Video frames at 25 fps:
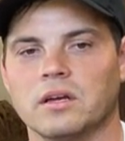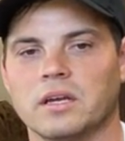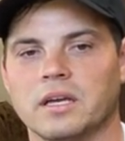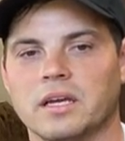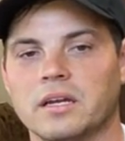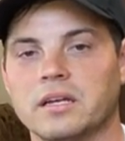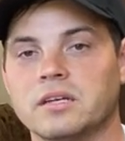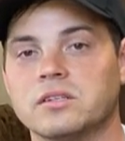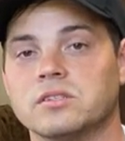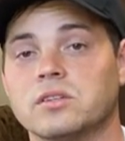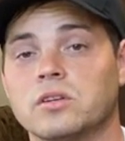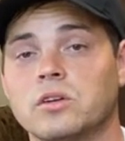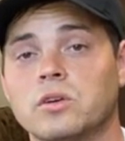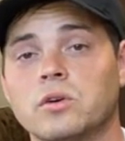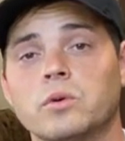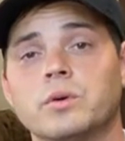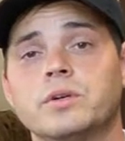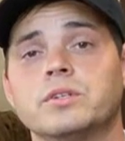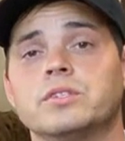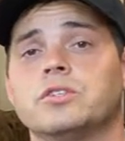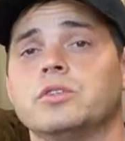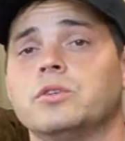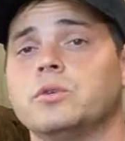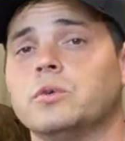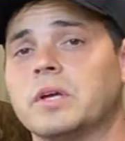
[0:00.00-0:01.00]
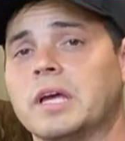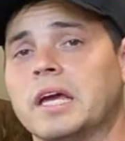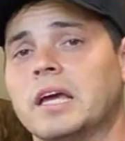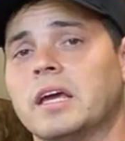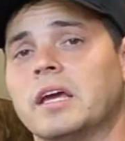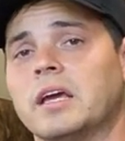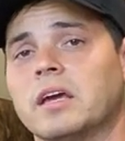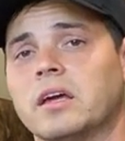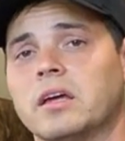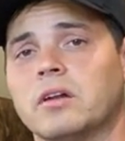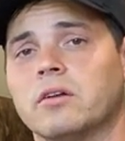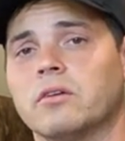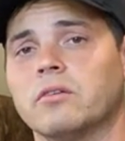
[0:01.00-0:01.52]
get as new as you
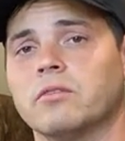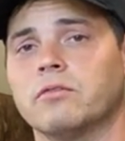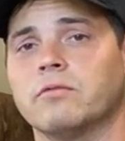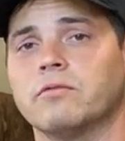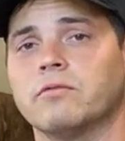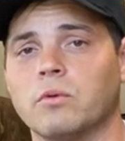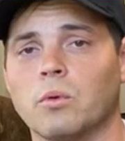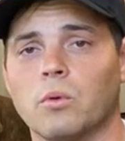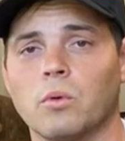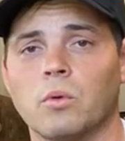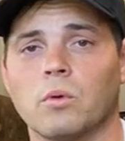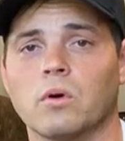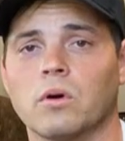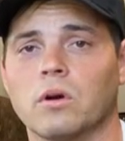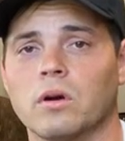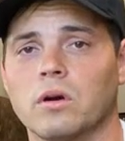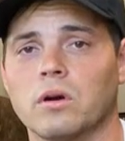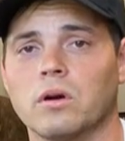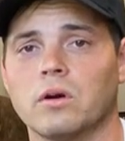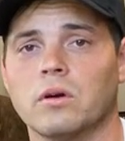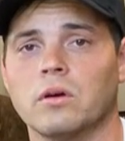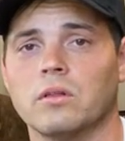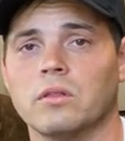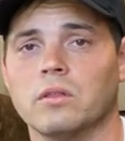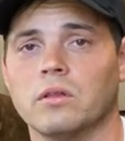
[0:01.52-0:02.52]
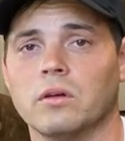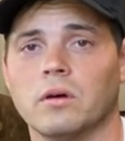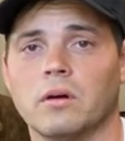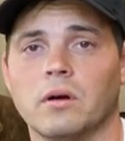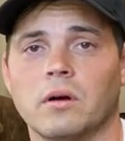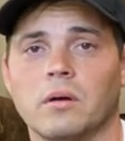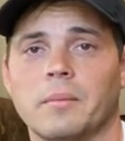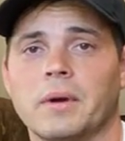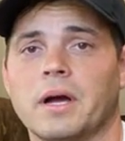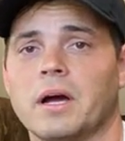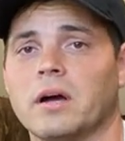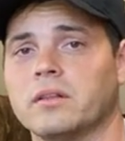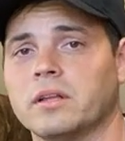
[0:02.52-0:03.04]
can for the
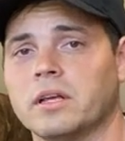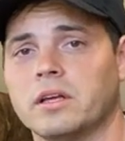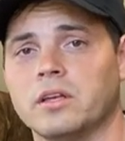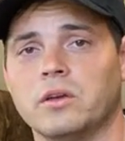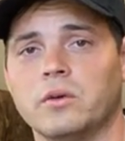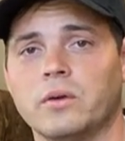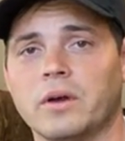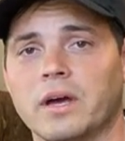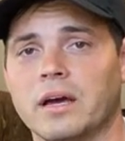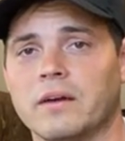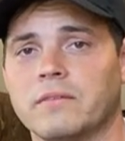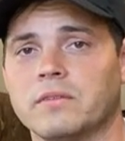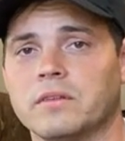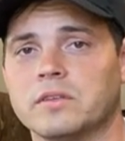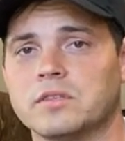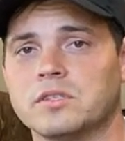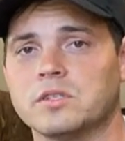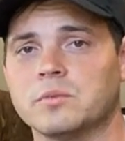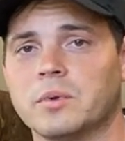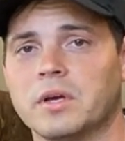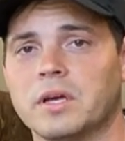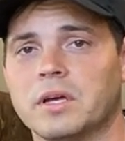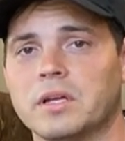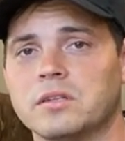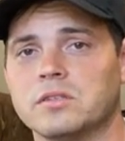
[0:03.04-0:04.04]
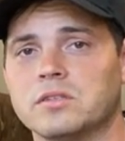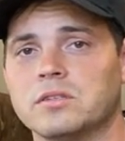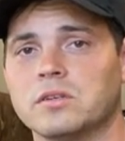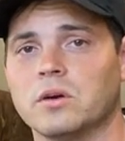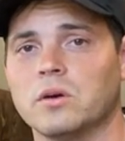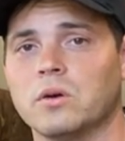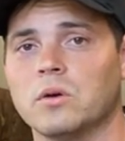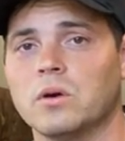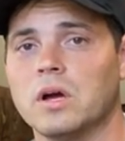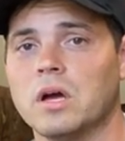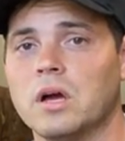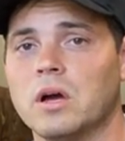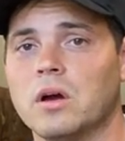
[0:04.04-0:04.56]
amount that you have to spend.
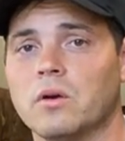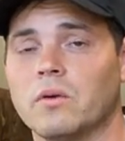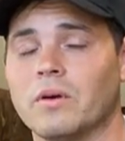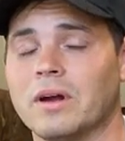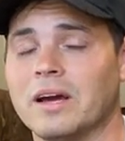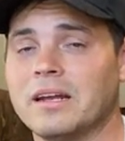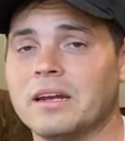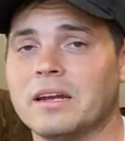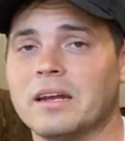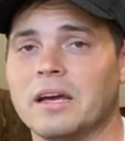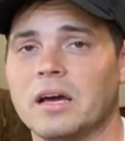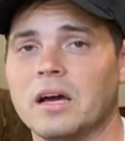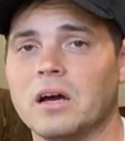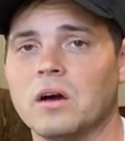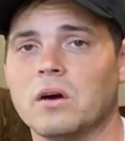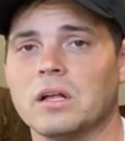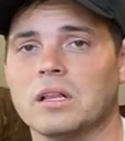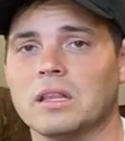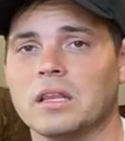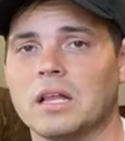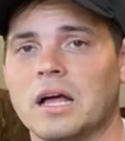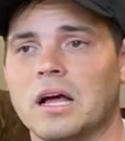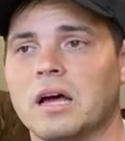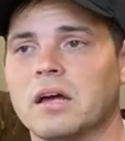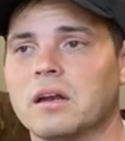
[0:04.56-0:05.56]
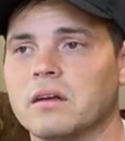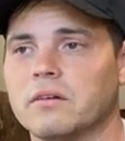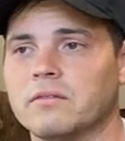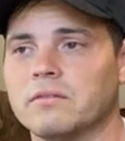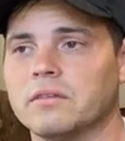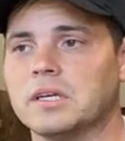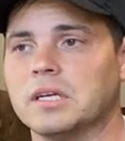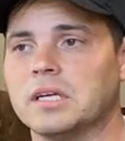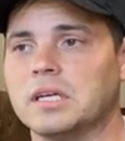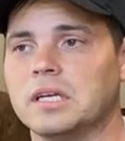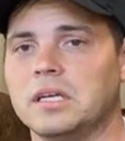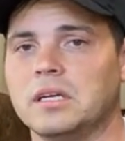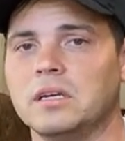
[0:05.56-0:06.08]
So right now, a lot of
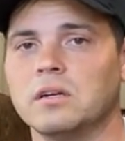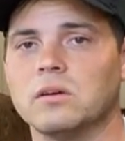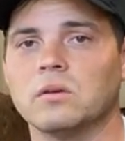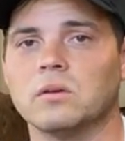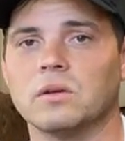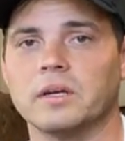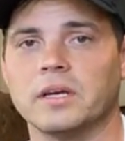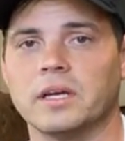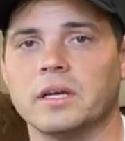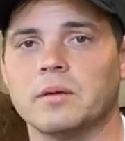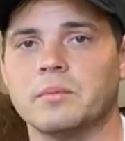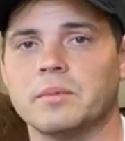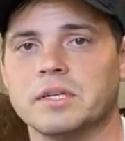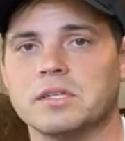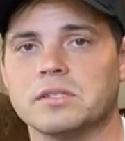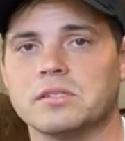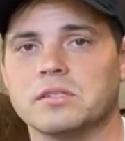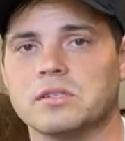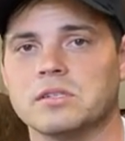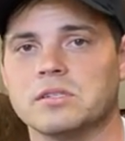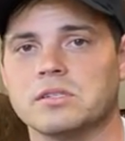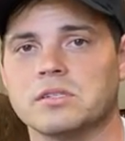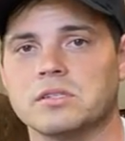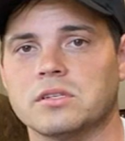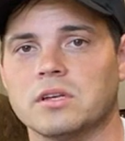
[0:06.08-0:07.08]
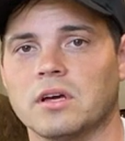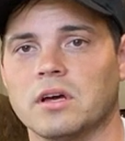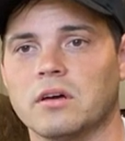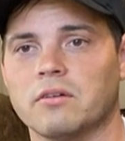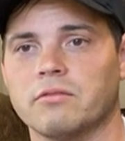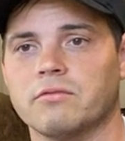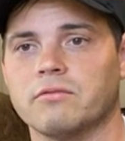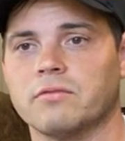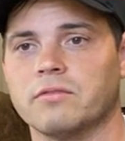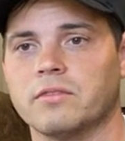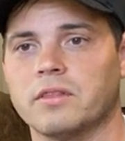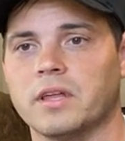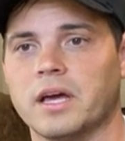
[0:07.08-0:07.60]
the Eagle Hemis, the
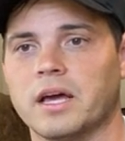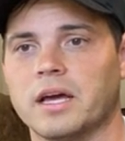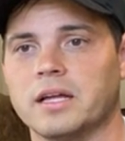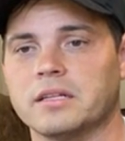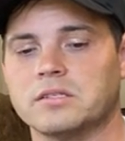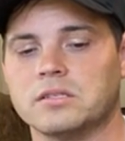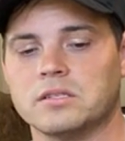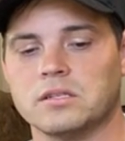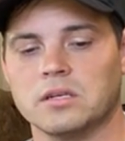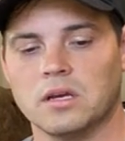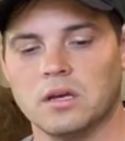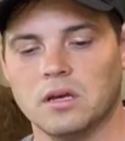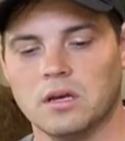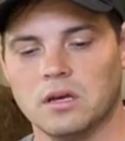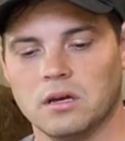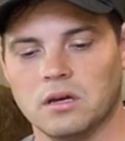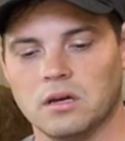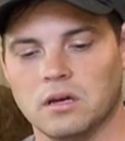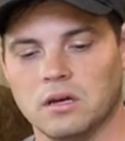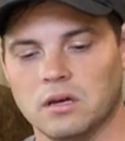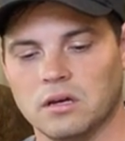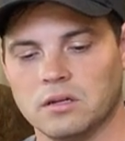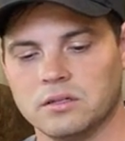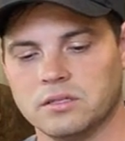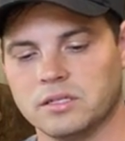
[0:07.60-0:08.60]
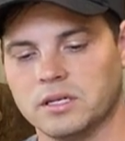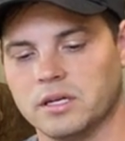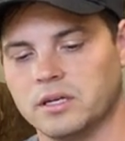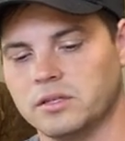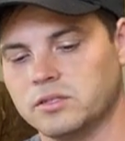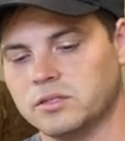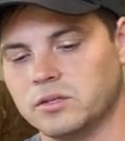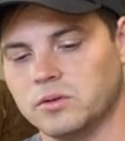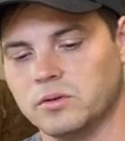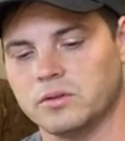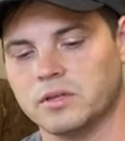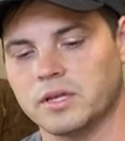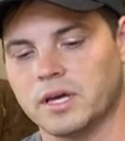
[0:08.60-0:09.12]
stuff that's say
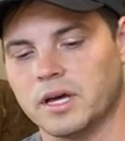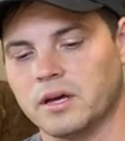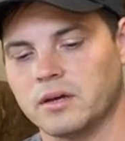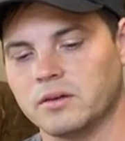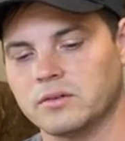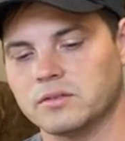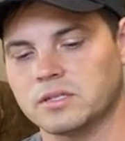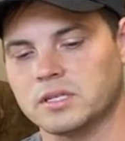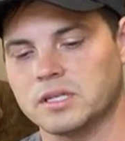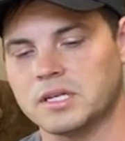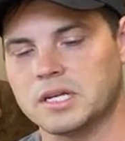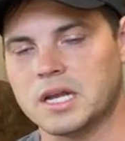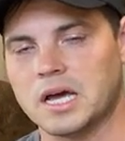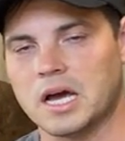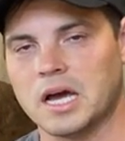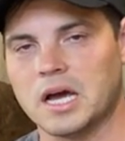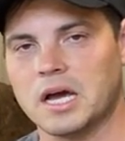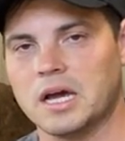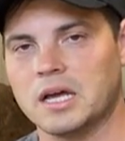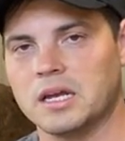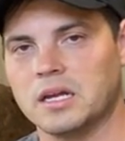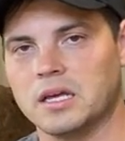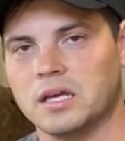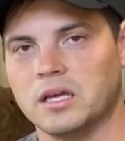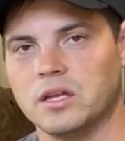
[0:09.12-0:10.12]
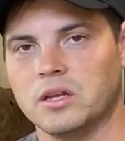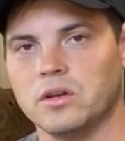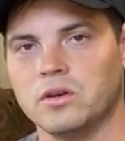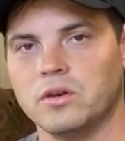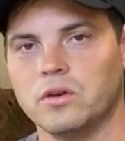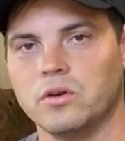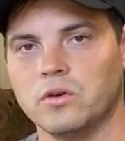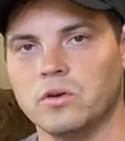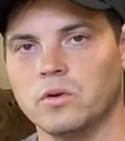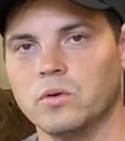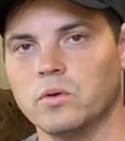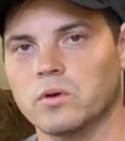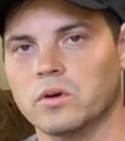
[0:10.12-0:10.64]
2009 and
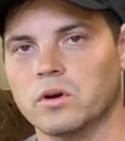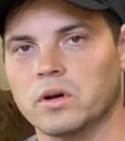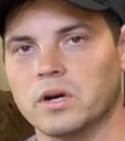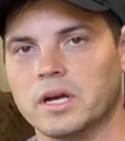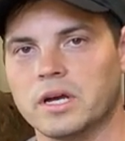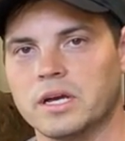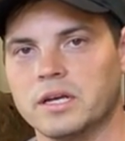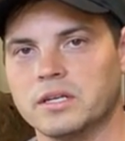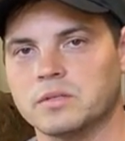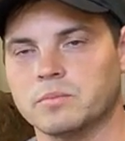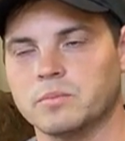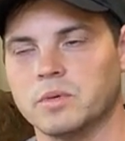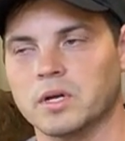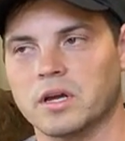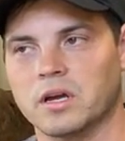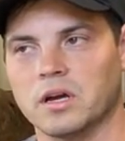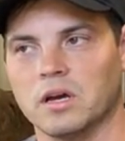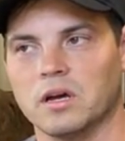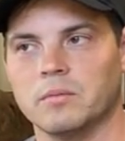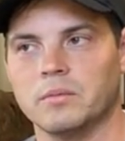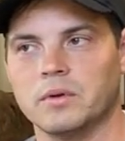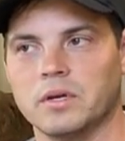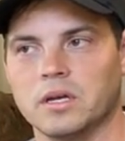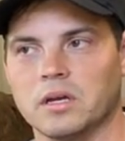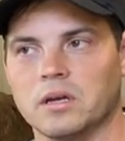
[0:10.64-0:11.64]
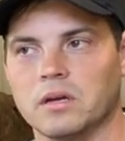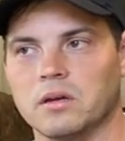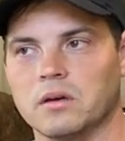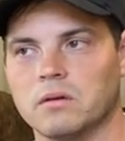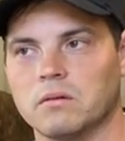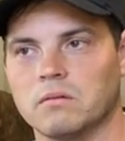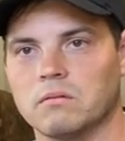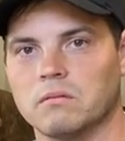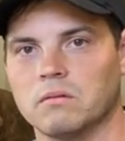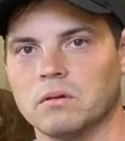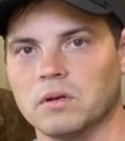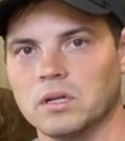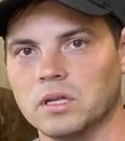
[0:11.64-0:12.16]
newer, is becoming
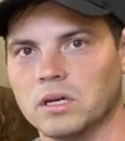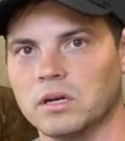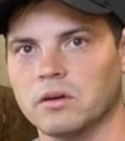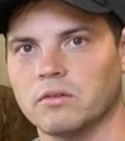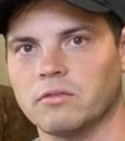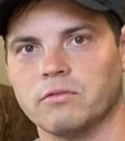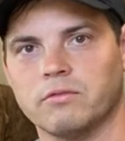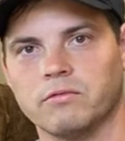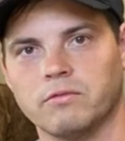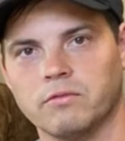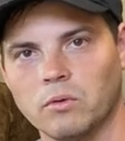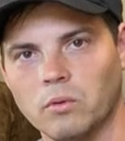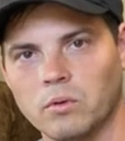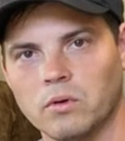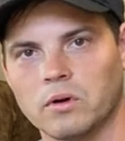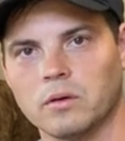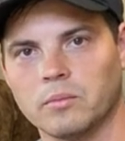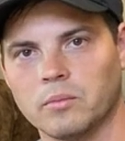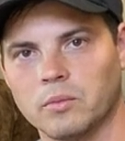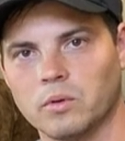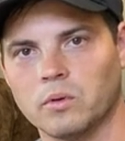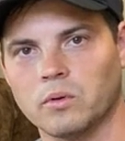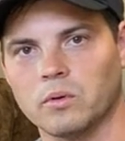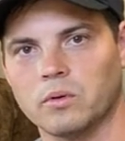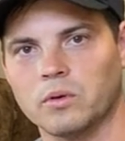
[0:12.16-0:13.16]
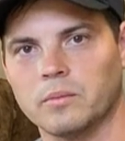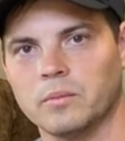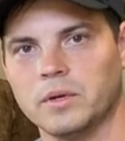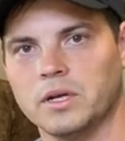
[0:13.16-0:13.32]
really affordable.